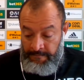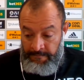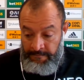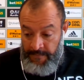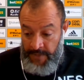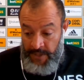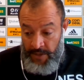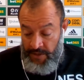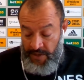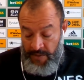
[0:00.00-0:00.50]

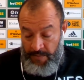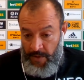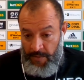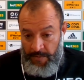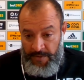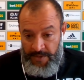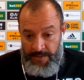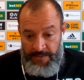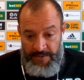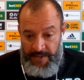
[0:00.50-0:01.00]
it's not the
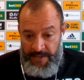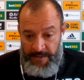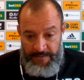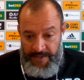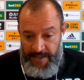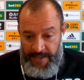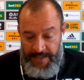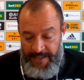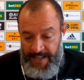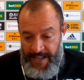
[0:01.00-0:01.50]
moment,
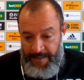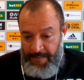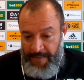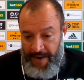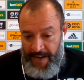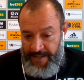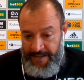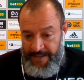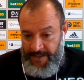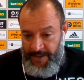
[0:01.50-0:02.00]
just that,
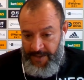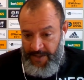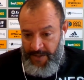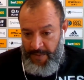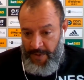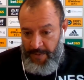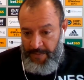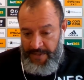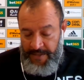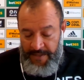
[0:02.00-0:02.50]
Mike. It's not the
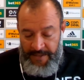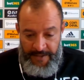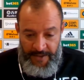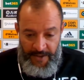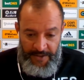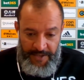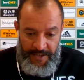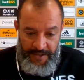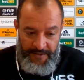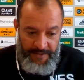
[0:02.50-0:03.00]
moment. Mm.
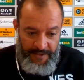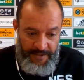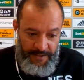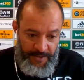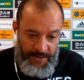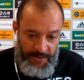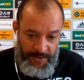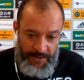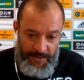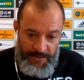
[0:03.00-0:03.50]
Not even
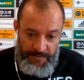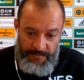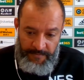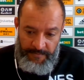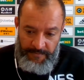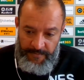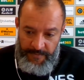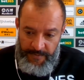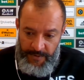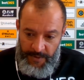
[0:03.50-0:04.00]

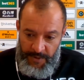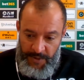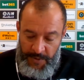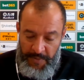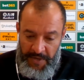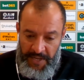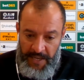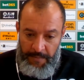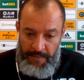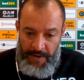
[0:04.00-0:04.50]
to
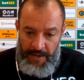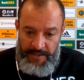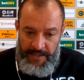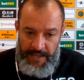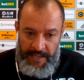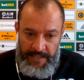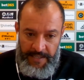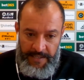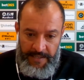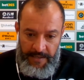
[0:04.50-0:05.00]
speak about
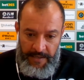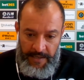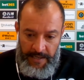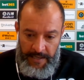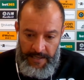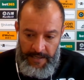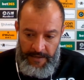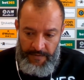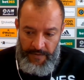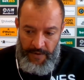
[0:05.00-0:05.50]
that.
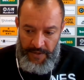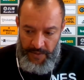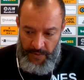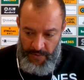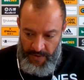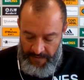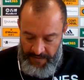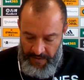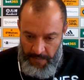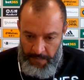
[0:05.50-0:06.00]
Of course,
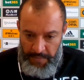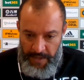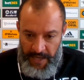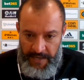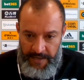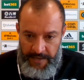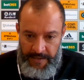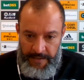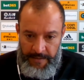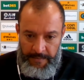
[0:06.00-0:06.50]
we have to
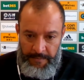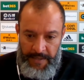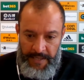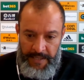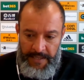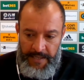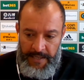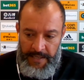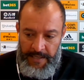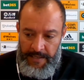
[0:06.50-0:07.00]
plan,
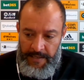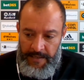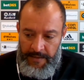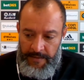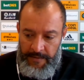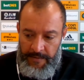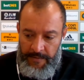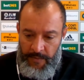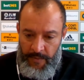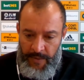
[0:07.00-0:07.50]
but
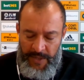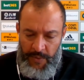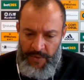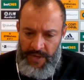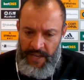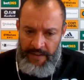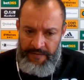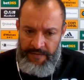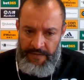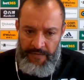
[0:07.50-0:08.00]
what
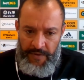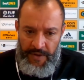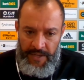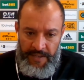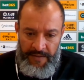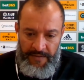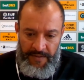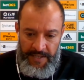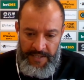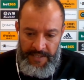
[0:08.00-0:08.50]
we have in front
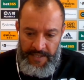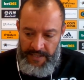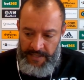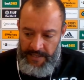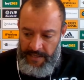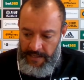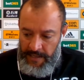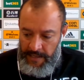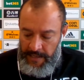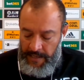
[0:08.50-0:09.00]
of us is
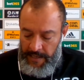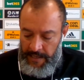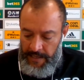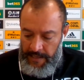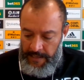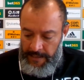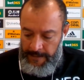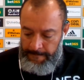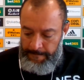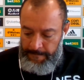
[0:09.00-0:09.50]
a
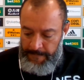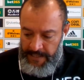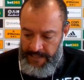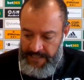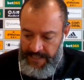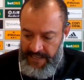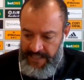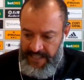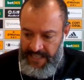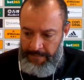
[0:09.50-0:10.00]

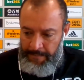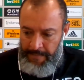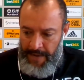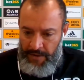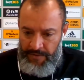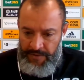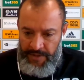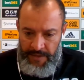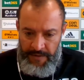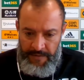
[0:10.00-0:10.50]
certain
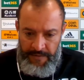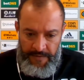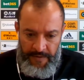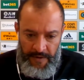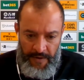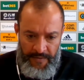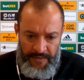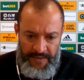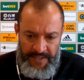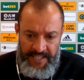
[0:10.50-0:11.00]
amount of
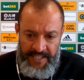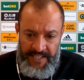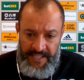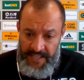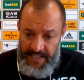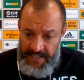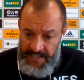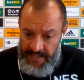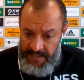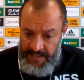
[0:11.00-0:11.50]

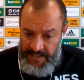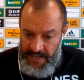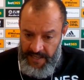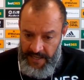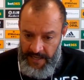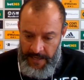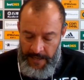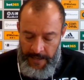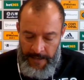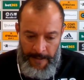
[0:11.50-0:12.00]

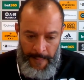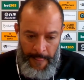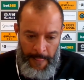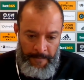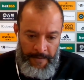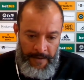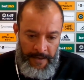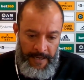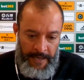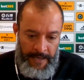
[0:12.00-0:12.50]
uncertainty
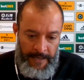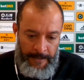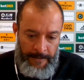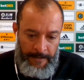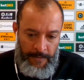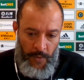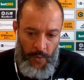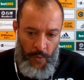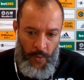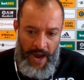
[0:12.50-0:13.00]

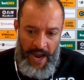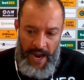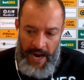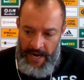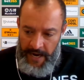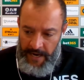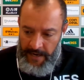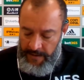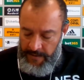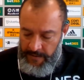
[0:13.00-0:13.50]

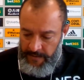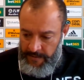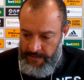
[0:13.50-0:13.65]
where